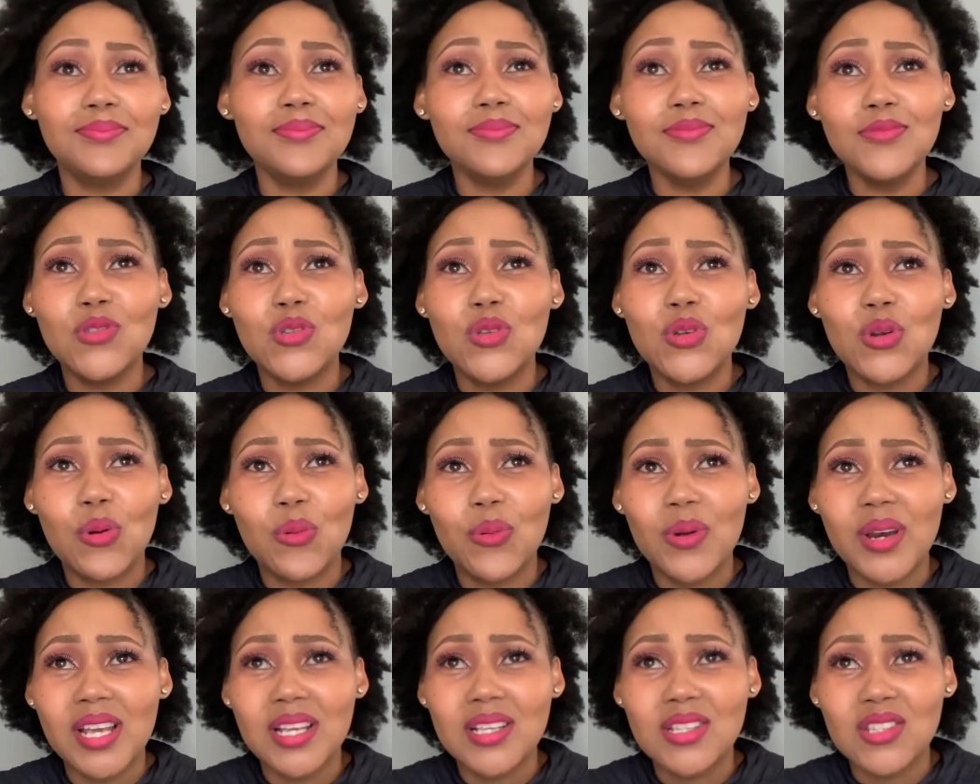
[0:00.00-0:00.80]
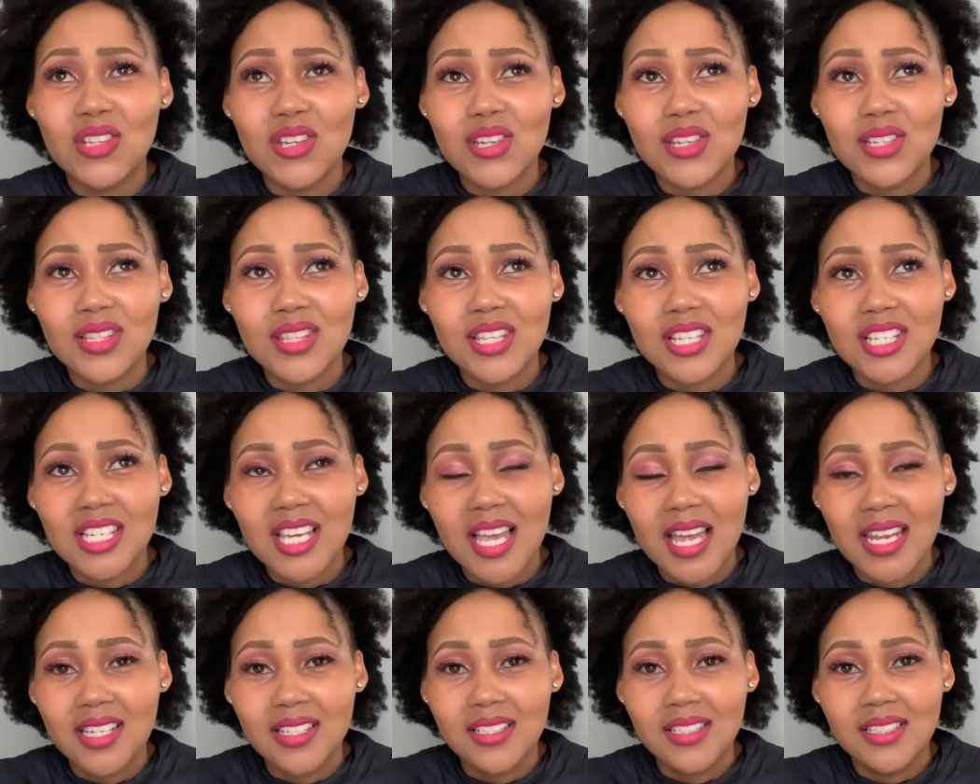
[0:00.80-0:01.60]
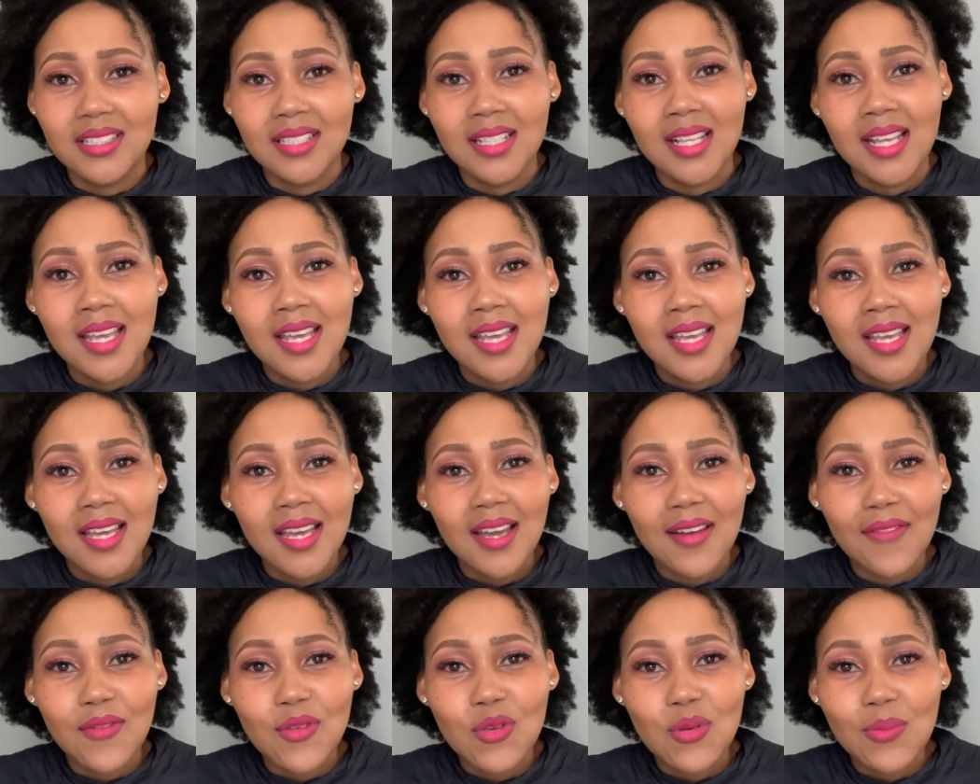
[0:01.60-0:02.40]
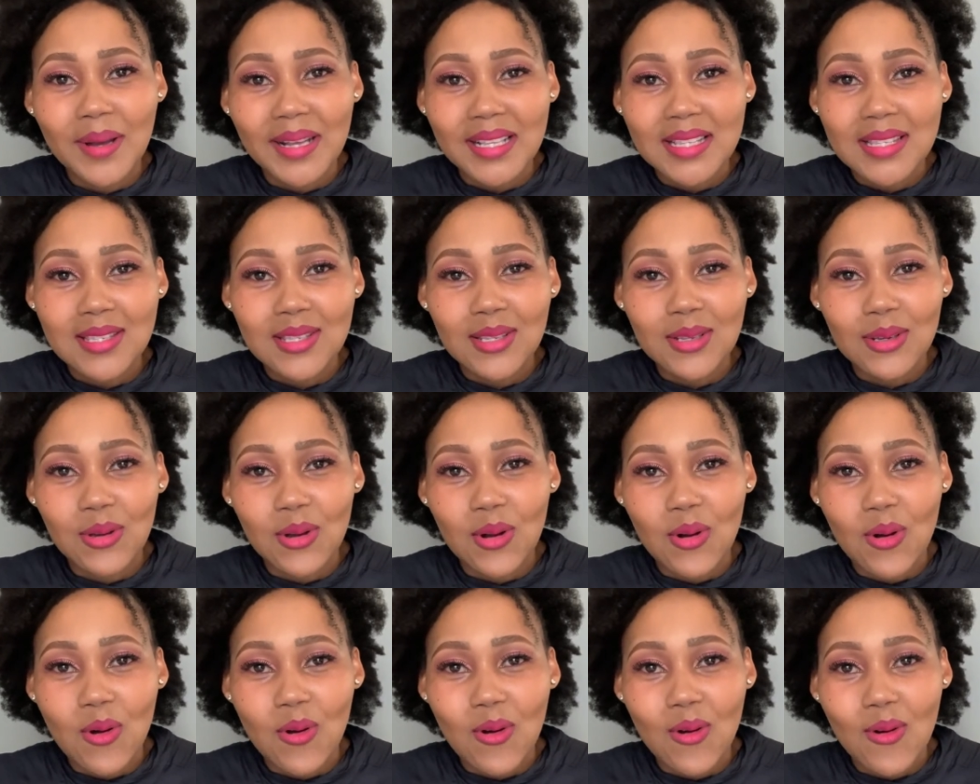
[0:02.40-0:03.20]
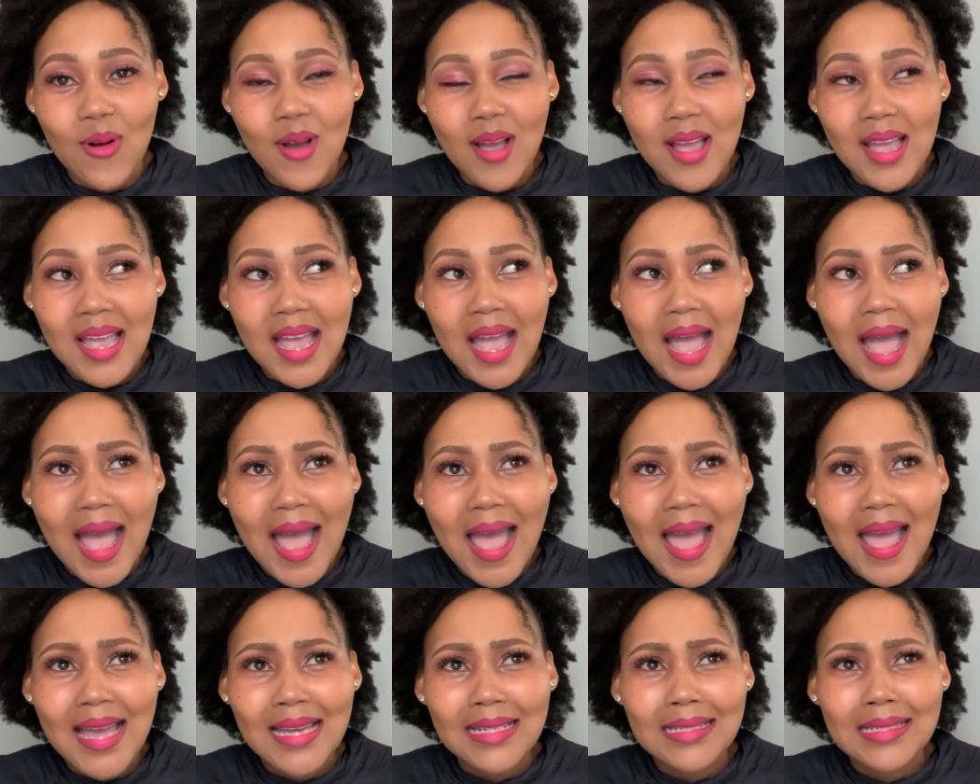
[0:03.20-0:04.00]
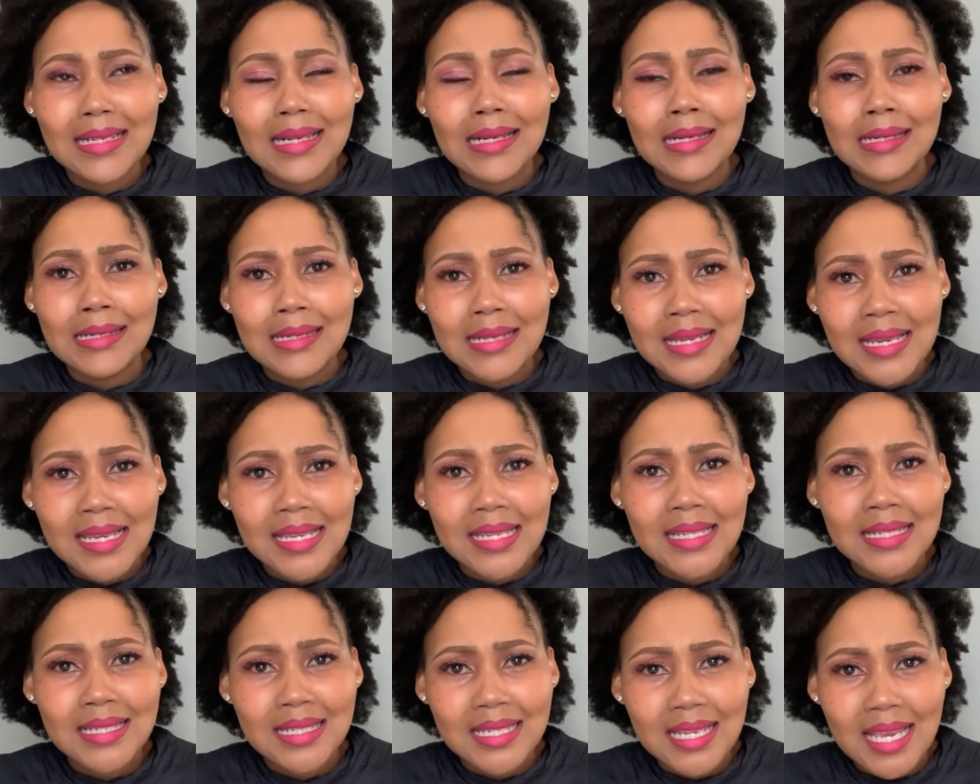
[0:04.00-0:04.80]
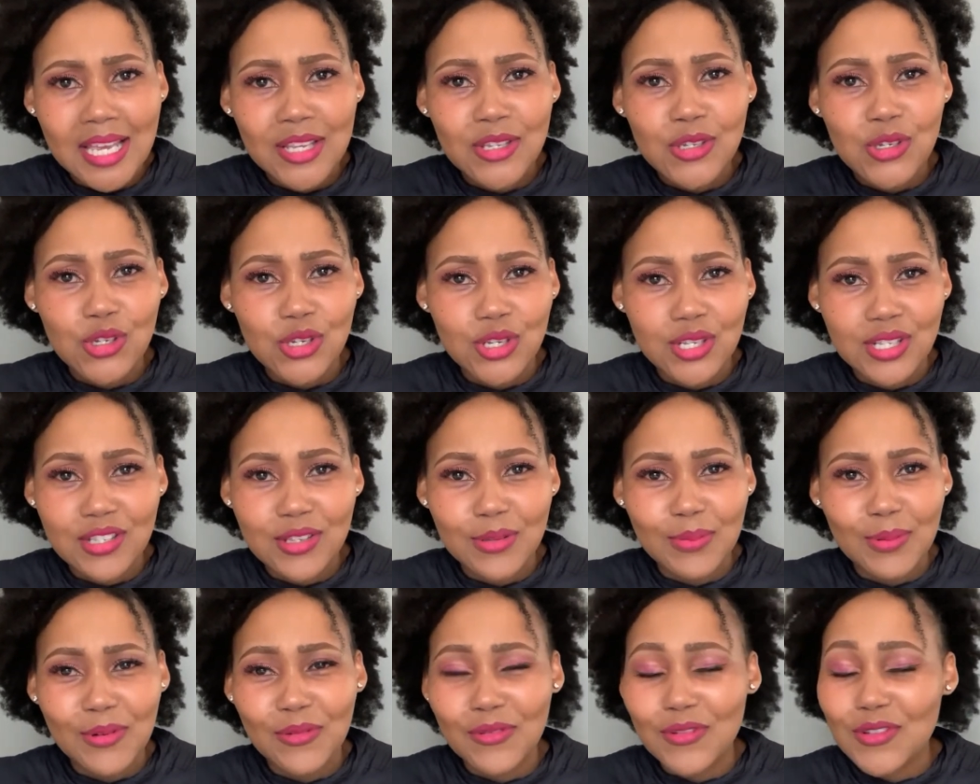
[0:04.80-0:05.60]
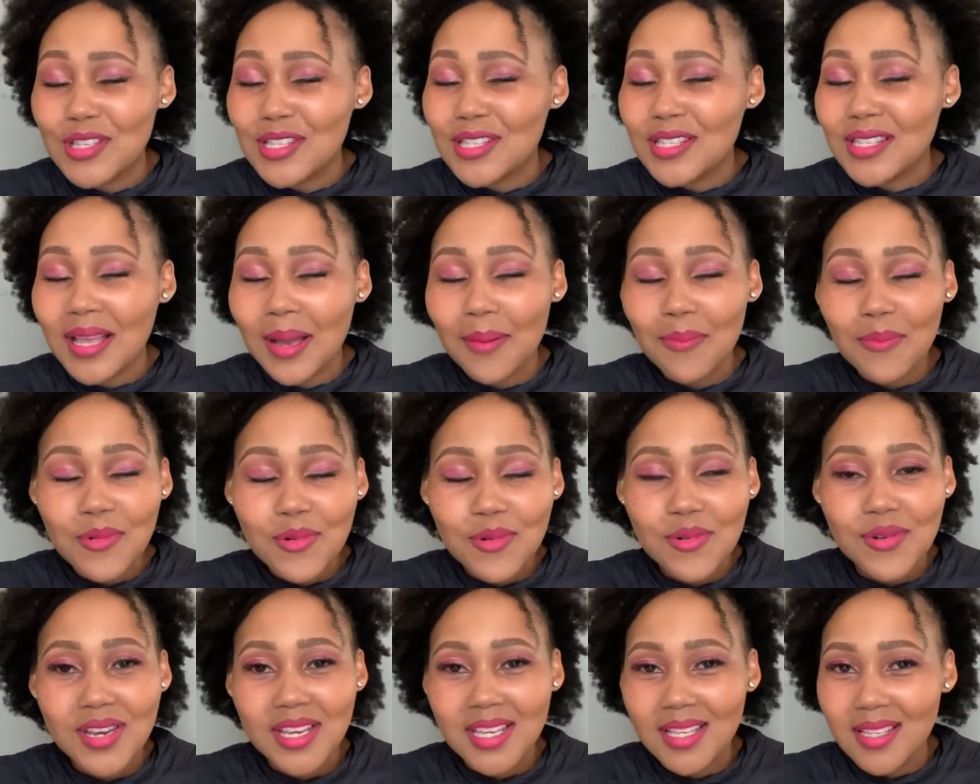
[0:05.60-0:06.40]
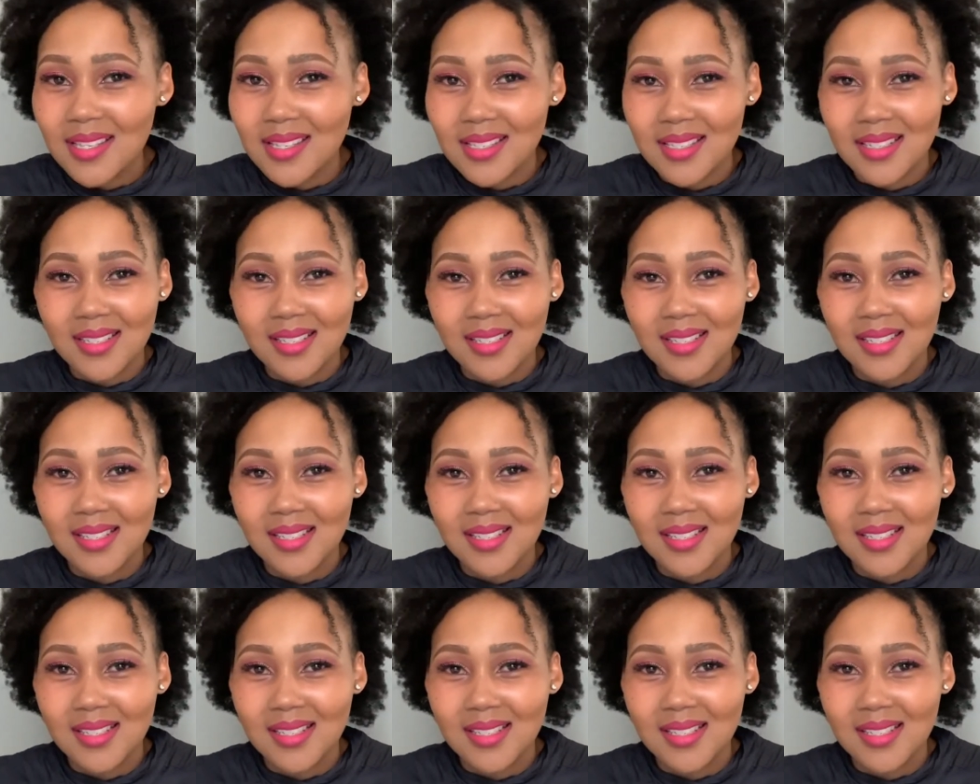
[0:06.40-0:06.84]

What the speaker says: you know, when I started the channel a few months ago, I had clear intentions, but for some reason,